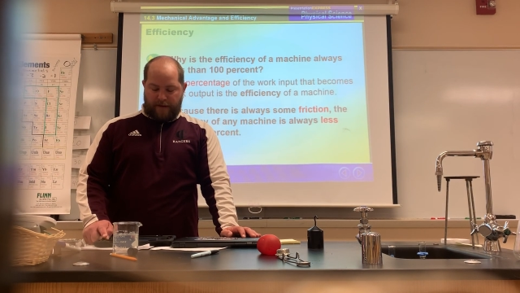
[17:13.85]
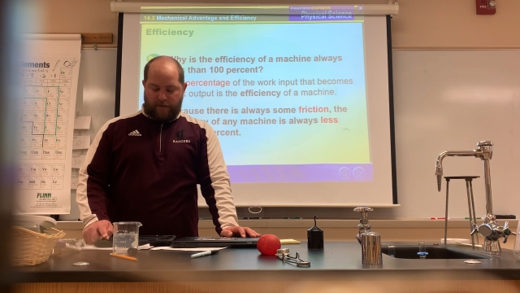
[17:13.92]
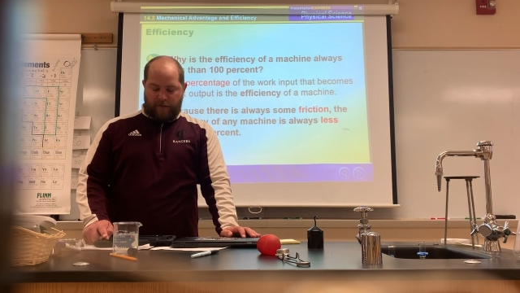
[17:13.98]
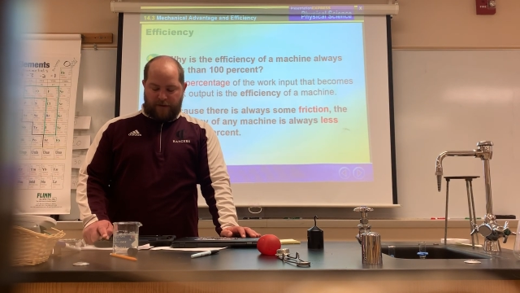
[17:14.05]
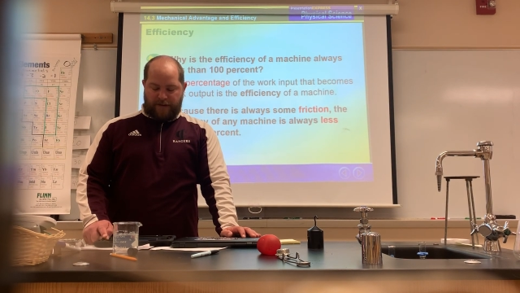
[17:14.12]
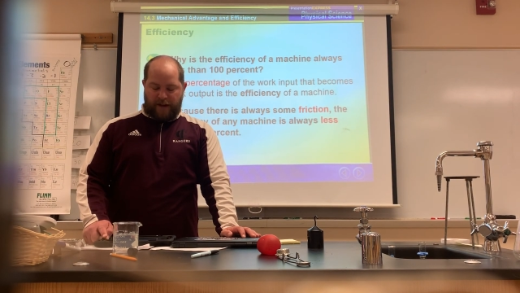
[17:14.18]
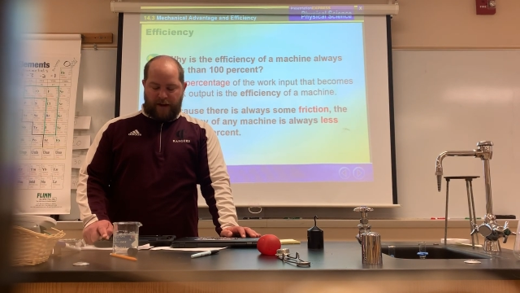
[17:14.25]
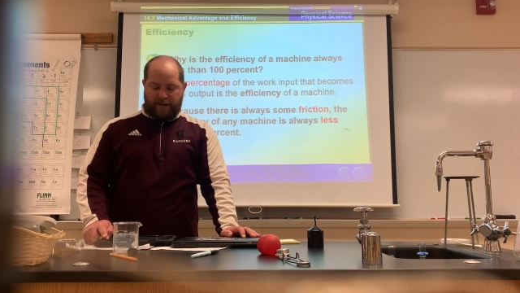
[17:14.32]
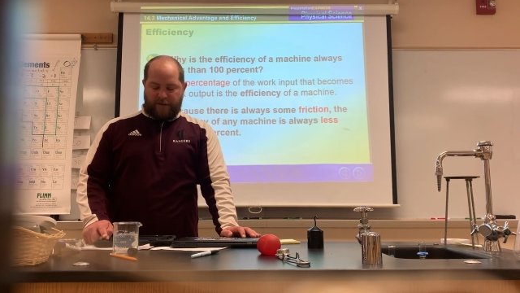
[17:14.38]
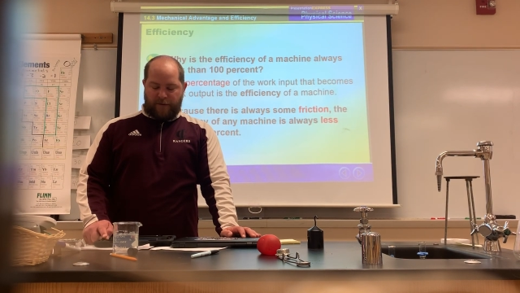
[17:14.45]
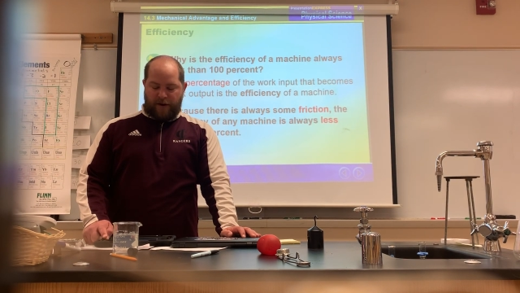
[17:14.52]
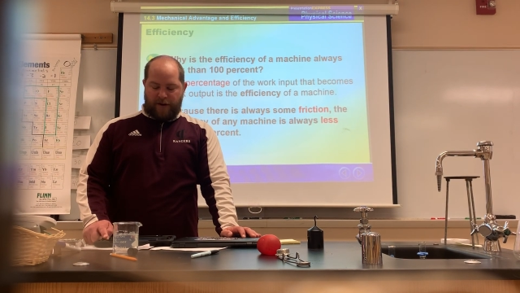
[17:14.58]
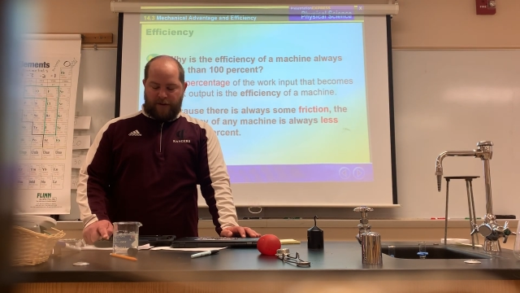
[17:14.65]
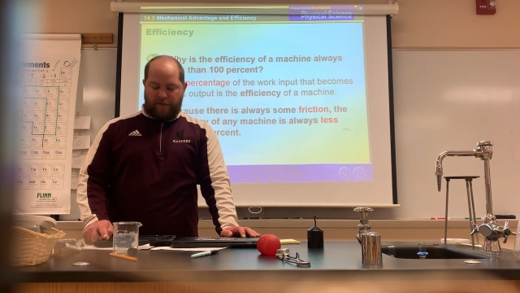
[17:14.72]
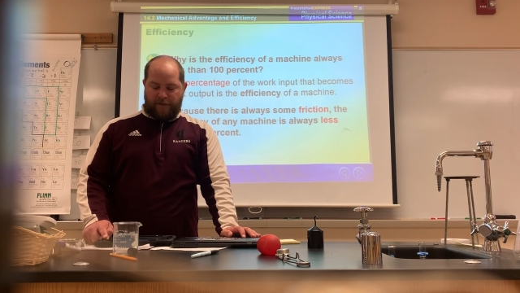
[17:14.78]
We talked
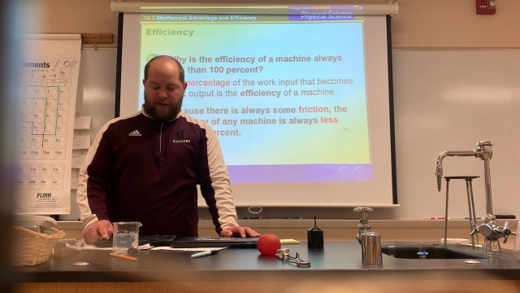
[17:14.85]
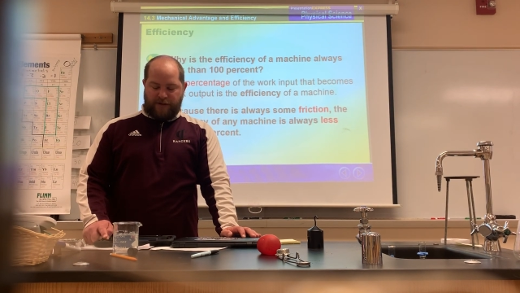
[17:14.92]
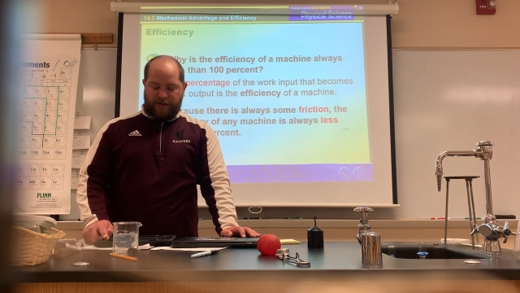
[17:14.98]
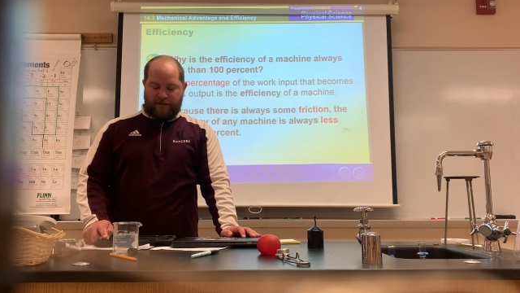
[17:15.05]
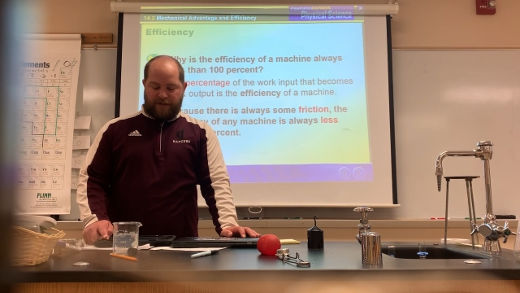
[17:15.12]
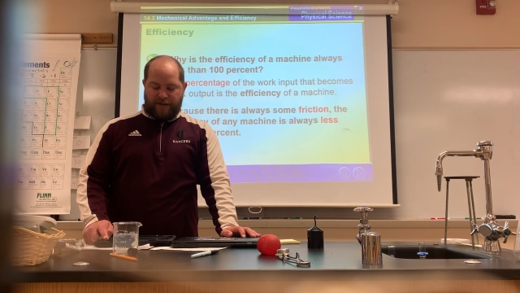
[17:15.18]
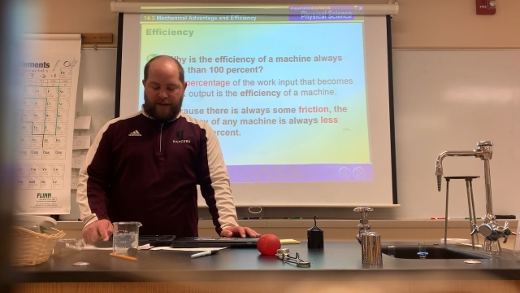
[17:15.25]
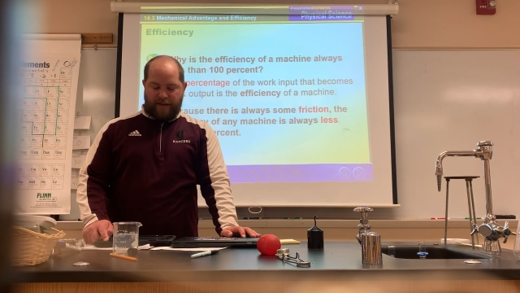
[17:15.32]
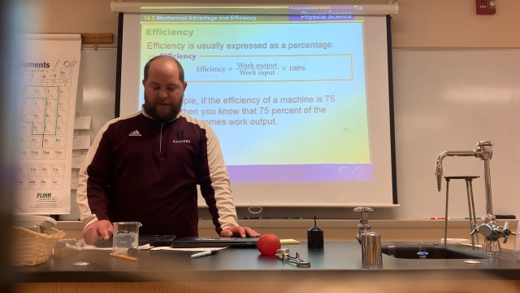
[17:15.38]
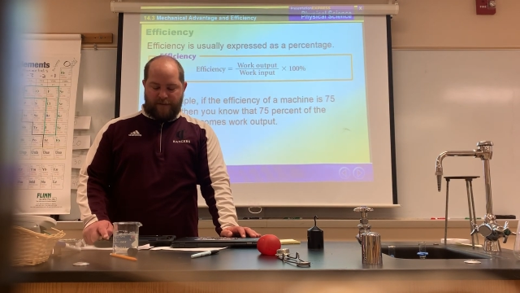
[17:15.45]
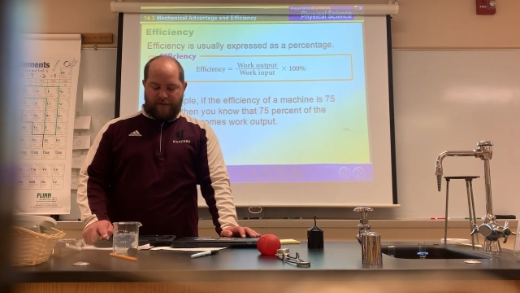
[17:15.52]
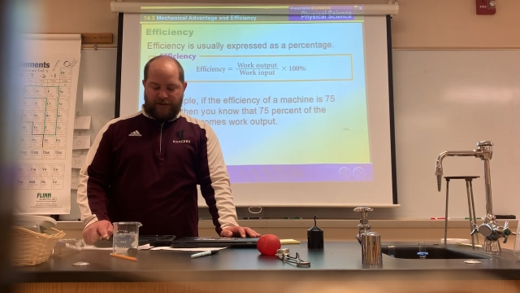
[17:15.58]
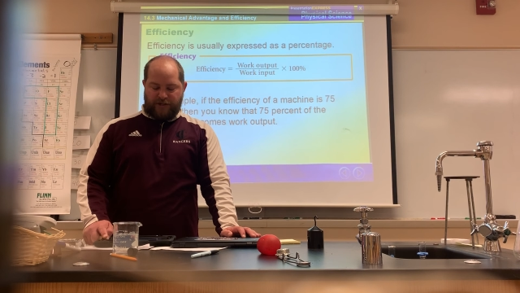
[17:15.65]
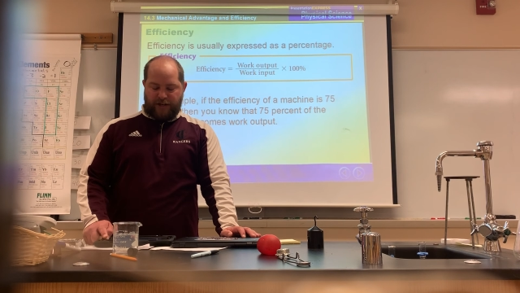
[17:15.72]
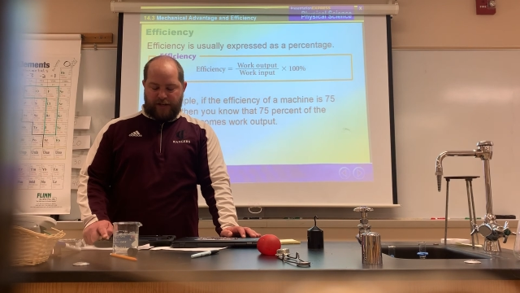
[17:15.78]
about efficiency of the
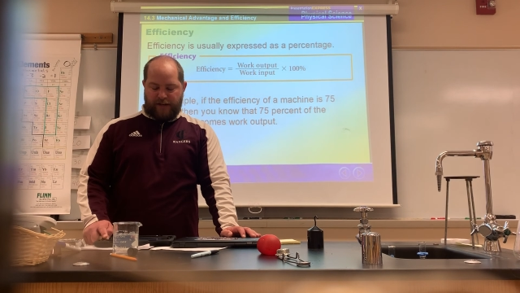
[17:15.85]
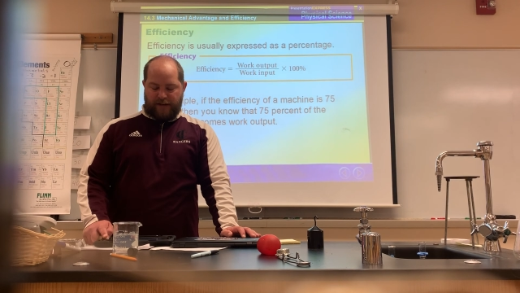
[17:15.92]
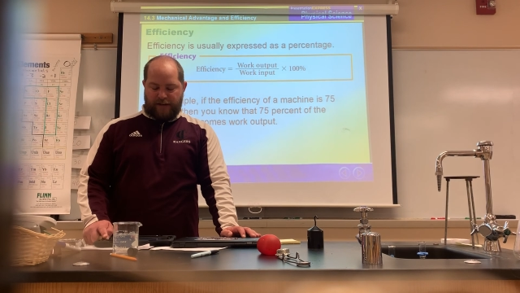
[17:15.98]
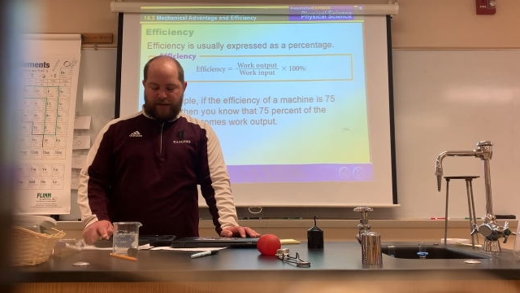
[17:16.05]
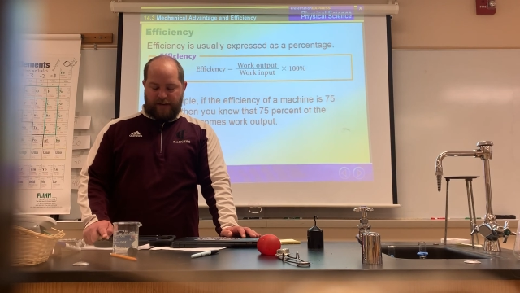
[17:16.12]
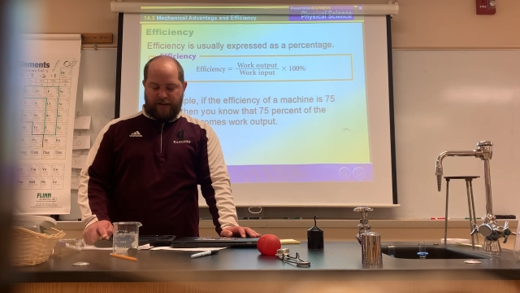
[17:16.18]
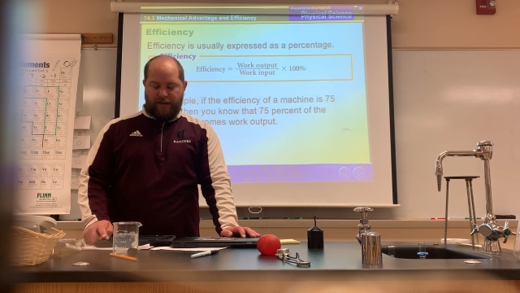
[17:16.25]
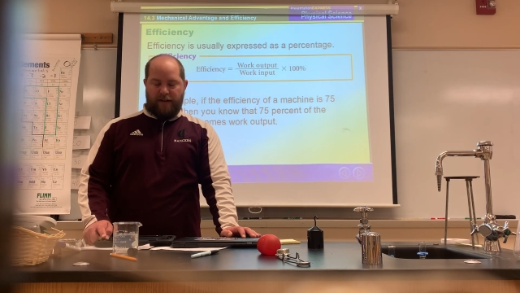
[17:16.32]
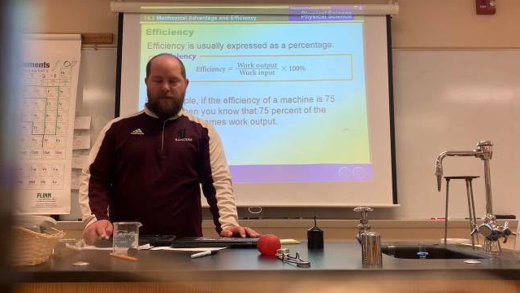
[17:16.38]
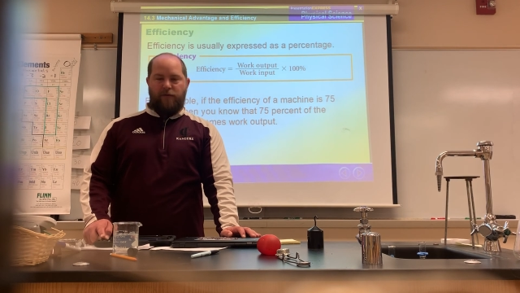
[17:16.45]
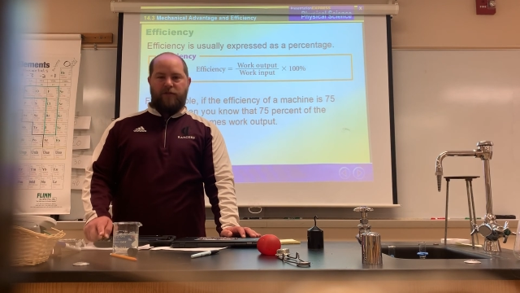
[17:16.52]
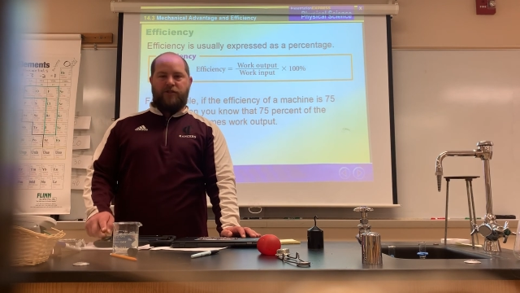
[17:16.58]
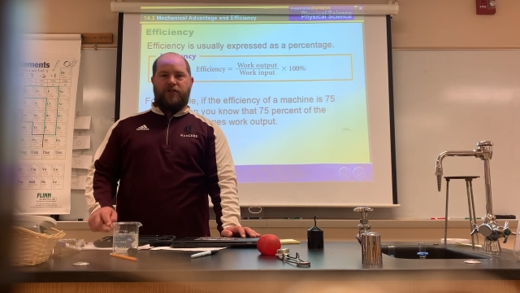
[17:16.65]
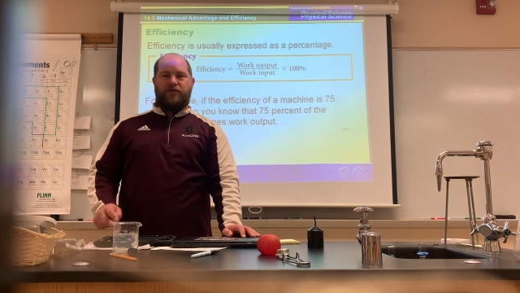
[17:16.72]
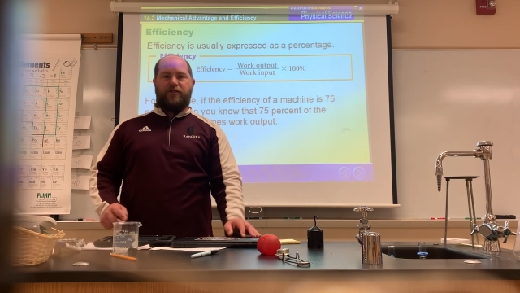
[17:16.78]
machine,
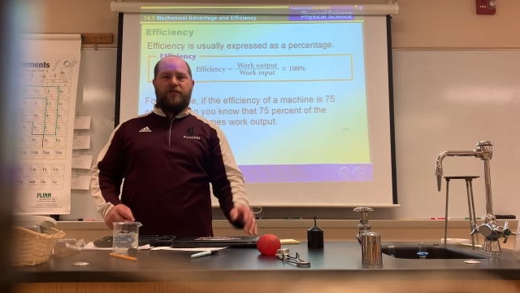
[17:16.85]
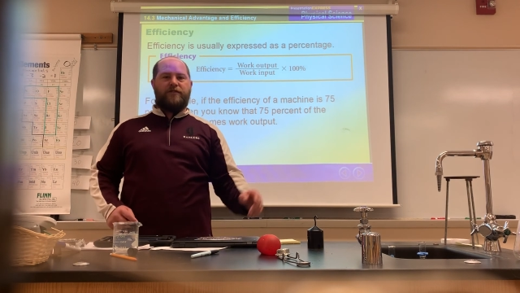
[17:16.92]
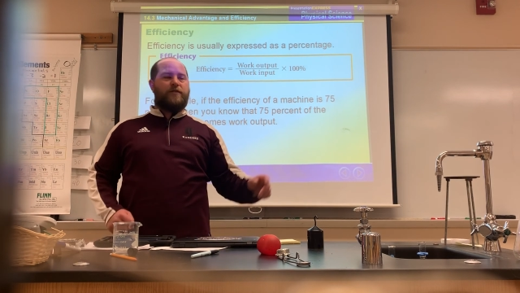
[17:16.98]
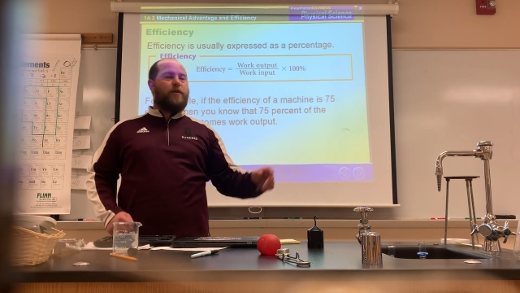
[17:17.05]
which is just the